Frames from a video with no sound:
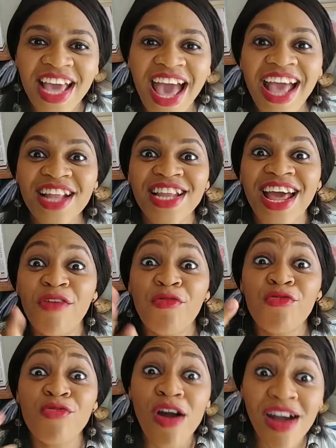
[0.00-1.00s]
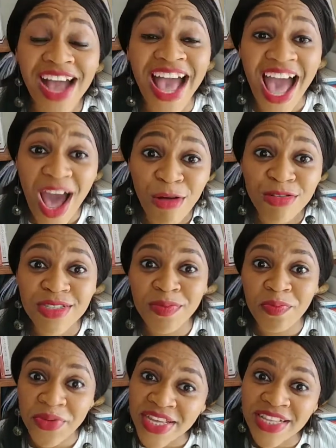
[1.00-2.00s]
and rock out
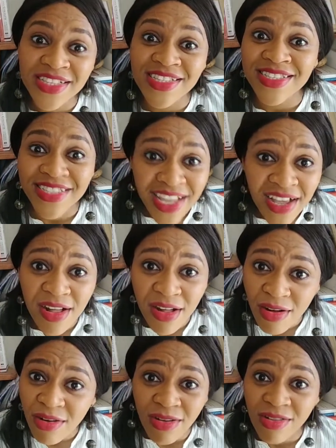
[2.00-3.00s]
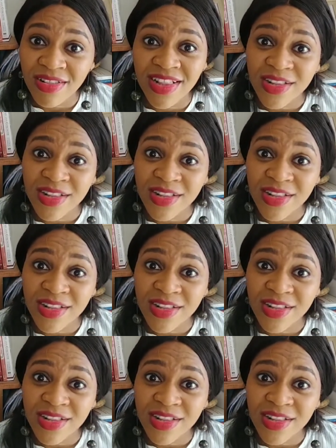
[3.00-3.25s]
being single?